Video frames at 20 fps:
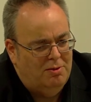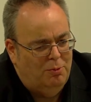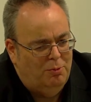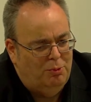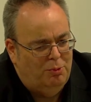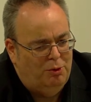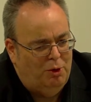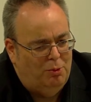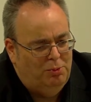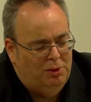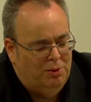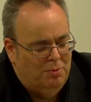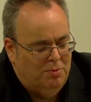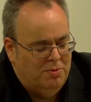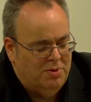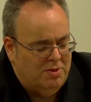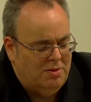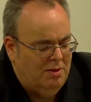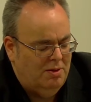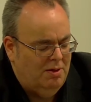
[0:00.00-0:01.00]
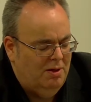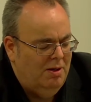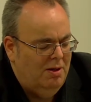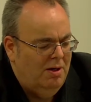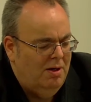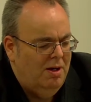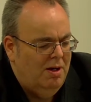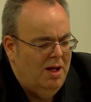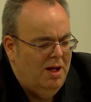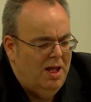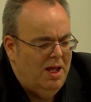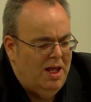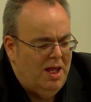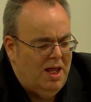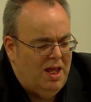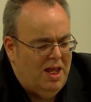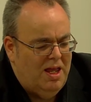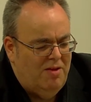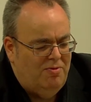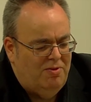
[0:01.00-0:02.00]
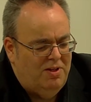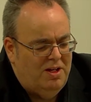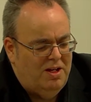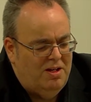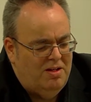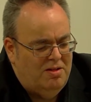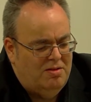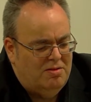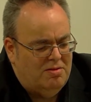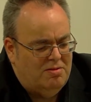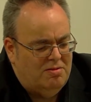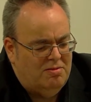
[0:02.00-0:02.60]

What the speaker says: problems. If it is